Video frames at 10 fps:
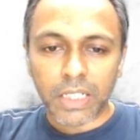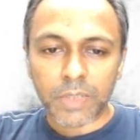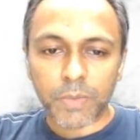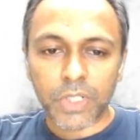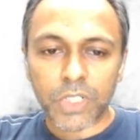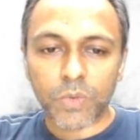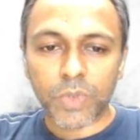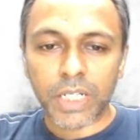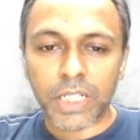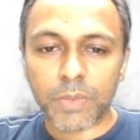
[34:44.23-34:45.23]
x plus
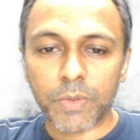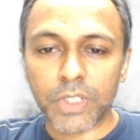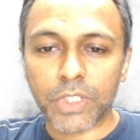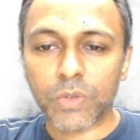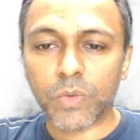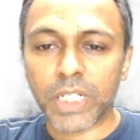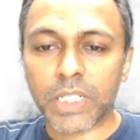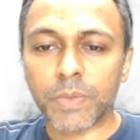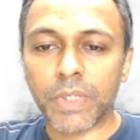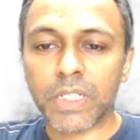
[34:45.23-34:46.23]
1, x plus 2,
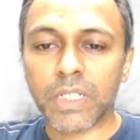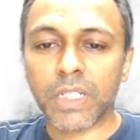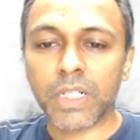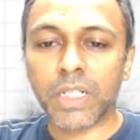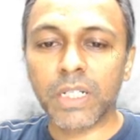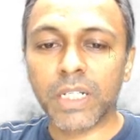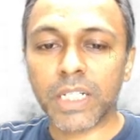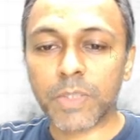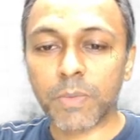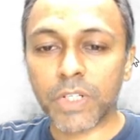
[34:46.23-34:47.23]
x plus 3,
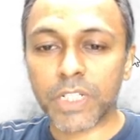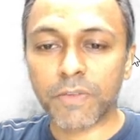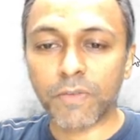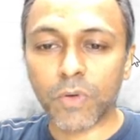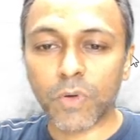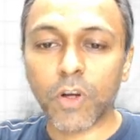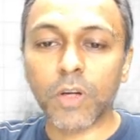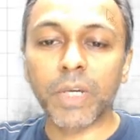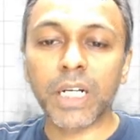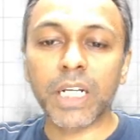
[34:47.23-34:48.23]
x plus 4
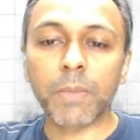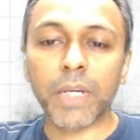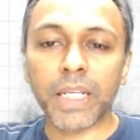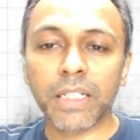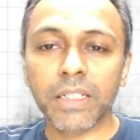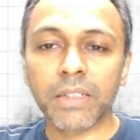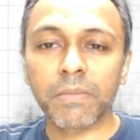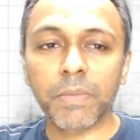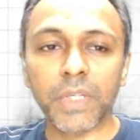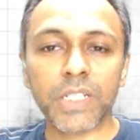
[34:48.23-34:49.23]
all multiplying
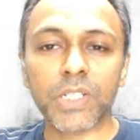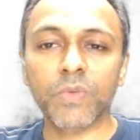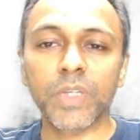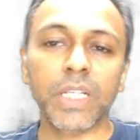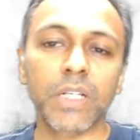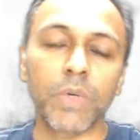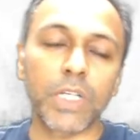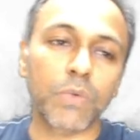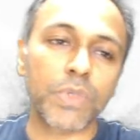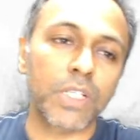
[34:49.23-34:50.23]
plus 1
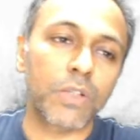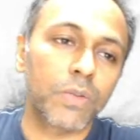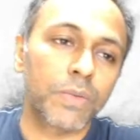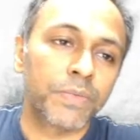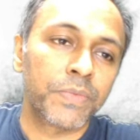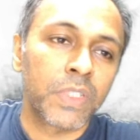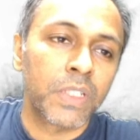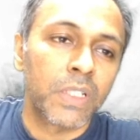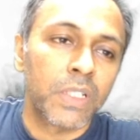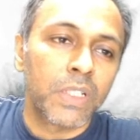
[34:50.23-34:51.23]
equal to 0.
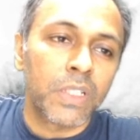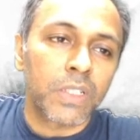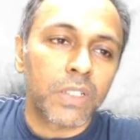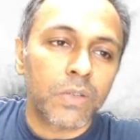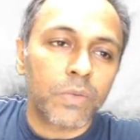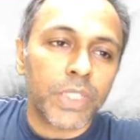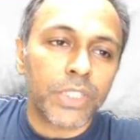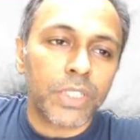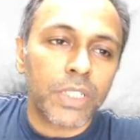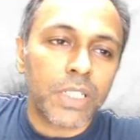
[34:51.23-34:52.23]

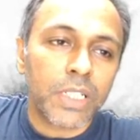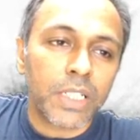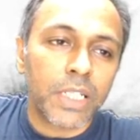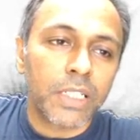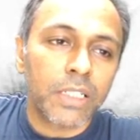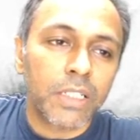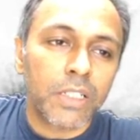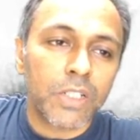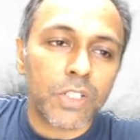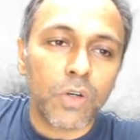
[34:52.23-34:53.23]
Question is again
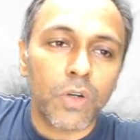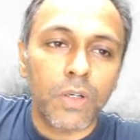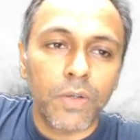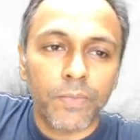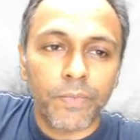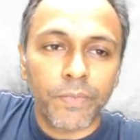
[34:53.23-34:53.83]
solve.